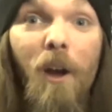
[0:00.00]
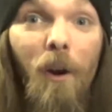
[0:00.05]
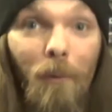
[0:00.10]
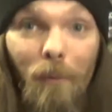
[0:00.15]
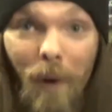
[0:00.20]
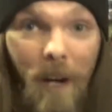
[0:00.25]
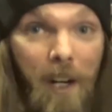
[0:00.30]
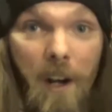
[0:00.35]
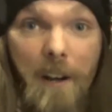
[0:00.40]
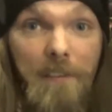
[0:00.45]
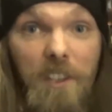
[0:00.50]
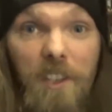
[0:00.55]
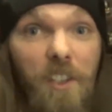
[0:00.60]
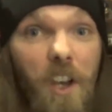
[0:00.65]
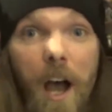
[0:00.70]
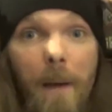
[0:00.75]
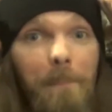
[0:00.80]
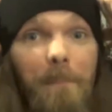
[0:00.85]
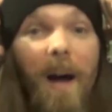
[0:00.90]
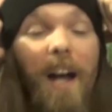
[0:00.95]
Right off the
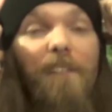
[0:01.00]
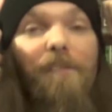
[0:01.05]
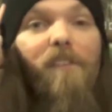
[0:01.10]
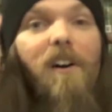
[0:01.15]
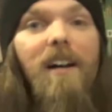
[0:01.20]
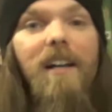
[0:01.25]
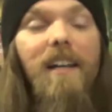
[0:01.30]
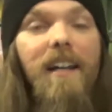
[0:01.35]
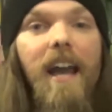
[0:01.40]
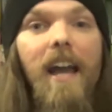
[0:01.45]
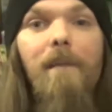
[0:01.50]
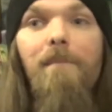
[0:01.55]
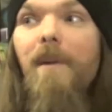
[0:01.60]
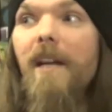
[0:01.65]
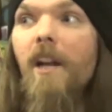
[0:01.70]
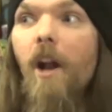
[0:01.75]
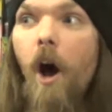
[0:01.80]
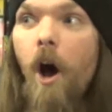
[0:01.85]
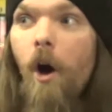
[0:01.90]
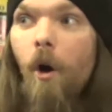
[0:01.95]
top of my fucking head
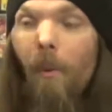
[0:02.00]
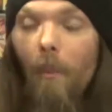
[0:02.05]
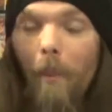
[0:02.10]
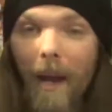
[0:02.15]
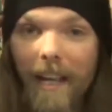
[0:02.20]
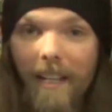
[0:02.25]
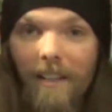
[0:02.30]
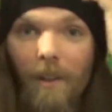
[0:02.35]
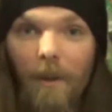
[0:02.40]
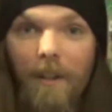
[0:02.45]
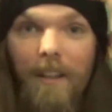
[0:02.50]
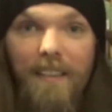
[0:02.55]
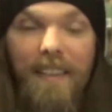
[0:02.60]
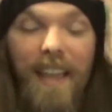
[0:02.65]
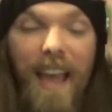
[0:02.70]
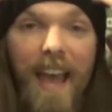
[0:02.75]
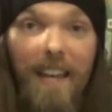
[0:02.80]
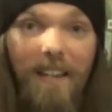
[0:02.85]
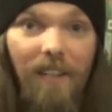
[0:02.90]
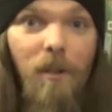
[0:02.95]
mean, oh wait, look at
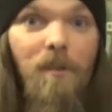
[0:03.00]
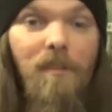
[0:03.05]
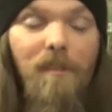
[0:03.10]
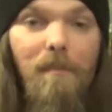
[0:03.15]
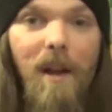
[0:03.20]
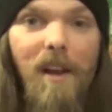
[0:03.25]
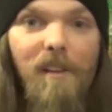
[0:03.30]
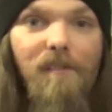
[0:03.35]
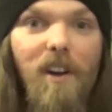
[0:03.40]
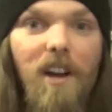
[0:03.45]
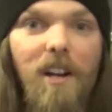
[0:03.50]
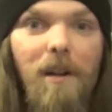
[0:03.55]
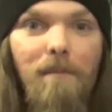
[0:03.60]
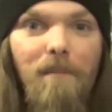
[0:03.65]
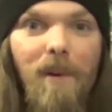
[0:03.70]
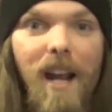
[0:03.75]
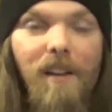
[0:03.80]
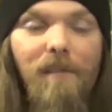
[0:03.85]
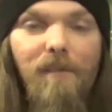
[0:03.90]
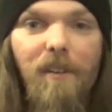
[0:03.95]
that, using my fucking
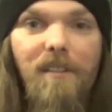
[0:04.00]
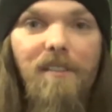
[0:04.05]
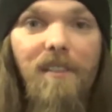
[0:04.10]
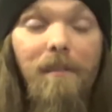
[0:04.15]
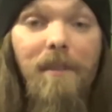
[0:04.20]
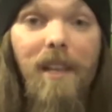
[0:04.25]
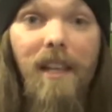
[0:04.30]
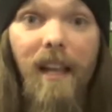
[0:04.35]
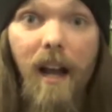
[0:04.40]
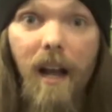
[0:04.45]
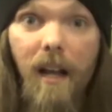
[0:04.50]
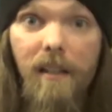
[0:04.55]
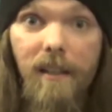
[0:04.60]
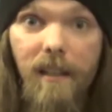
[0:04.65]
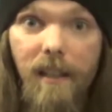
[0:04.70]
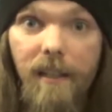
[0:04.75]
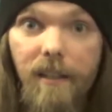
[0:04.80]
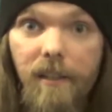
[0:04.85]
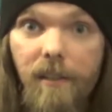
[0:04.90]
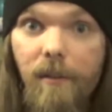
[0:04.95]
brain for something,
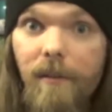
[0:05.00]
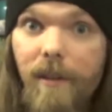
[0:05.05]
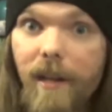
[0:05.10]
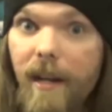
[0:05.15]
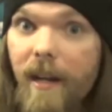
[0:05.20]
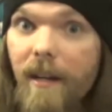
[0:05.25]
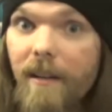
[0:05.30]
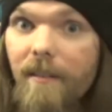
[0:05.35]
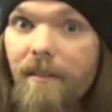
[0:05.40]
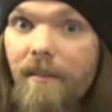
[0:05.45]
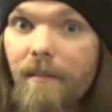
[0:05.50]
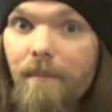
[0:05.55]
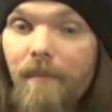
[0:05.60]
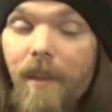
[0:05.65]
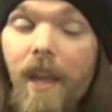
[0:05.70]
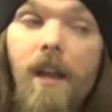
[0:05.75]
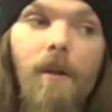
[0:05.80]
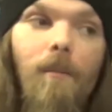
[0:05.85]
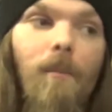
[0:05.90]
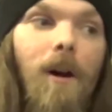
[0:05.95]
unlike you guys.
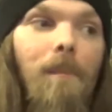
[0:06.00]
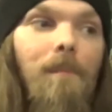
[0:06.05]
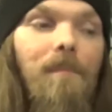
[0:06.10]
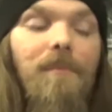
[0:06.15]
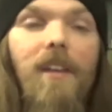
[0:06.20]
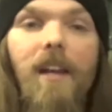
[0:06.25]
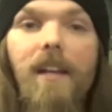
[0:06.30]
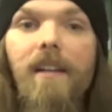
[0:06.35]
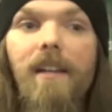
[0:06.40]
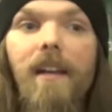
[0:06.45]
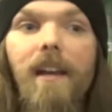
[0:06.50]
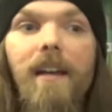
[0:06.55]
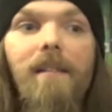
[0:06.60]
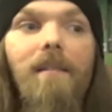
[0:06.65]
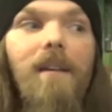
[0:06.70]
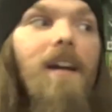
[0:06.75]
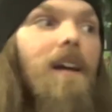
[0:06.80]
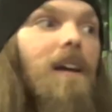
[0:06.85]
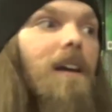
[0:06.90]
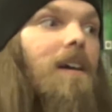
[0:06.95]
Well, then again,
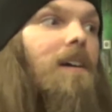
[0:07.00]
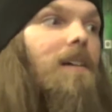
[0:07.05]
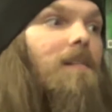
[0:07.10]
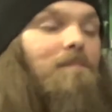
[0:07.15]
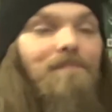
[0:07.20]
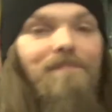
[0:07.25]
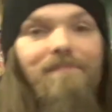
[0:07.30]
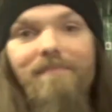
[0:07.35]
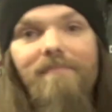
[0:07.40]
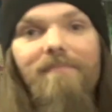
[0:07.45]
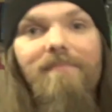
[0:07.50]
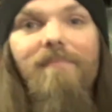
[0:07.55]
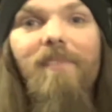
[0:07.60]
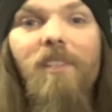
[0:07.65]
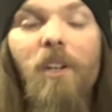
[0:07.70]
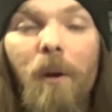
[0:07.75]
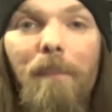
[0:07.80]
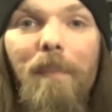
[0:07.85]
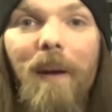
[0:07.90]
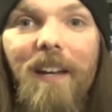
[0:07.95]

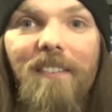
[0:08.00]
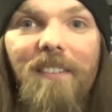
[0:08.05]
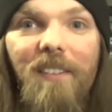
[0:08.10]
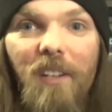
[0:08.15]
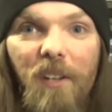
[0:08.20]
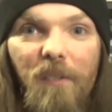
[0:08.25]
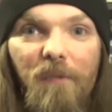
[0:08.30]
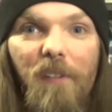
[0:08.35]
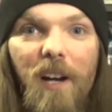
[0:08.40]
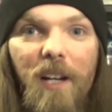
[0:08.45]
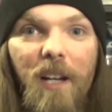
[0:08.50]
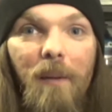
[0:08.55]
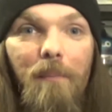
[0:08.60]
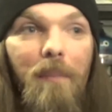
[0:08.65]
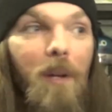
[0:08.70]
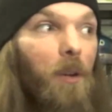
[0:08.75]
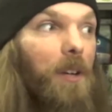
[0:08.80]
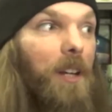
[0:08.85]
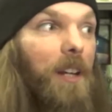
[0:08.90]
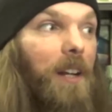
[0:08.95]
you're basically fucking
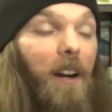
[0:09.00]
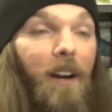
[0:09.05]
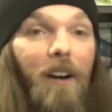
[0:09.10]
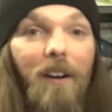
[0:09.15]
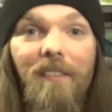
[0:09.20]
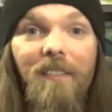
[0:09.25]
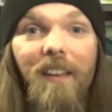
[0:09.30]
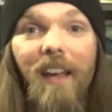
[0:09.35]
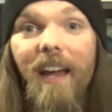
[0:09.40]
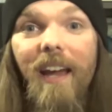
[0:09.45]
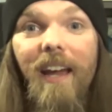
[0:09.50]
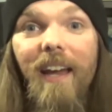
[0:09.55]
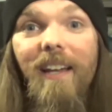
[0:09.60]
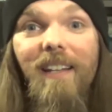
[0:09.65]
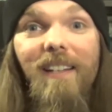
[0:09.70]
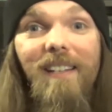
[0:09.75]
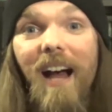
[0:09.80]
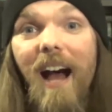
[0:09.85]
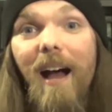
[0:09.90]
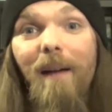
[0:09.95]
millionaires,
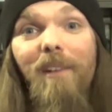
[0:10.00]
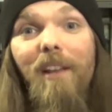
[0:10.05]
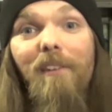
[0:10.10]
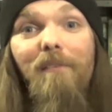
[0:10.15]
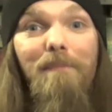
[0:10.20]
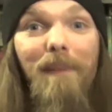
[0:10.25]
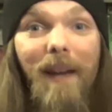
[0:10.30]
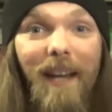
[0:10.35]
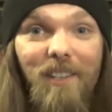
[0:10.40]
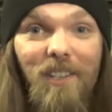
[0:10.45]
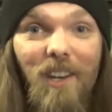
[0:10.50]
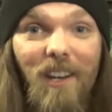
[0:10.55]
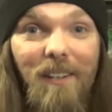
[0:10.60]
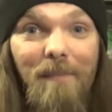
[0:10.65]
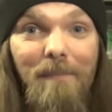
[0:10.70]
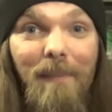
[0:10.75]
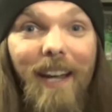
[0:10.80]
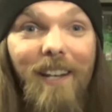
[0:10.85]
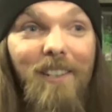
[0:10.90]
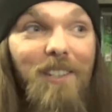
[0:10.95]
and I'm living paycheck to
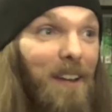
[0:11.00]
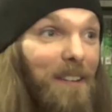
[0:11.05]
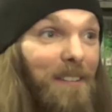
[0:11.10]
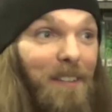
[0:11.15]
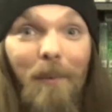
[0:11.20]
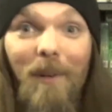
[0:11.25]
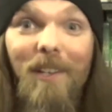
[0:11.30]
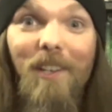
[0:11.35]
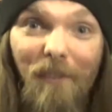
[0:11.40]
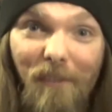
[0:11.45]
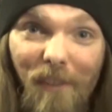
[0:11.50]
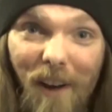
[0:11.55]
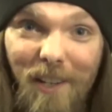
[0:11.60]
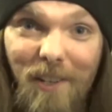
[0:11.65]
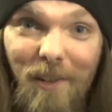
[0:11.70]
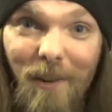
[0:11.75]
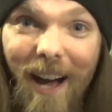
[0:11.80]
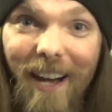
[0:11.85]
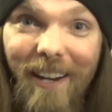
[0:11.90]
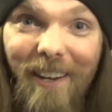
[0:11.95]
paycheck, so what the fuck
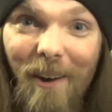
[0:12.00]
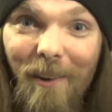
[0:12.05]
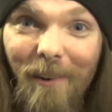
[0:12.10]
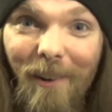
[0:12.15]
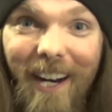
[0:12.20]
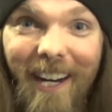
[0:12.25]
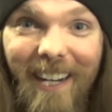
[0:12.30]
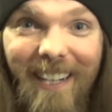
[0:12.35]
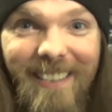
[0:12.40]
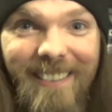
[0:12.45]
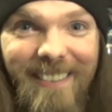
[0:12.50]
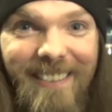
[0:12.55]
do I know, right?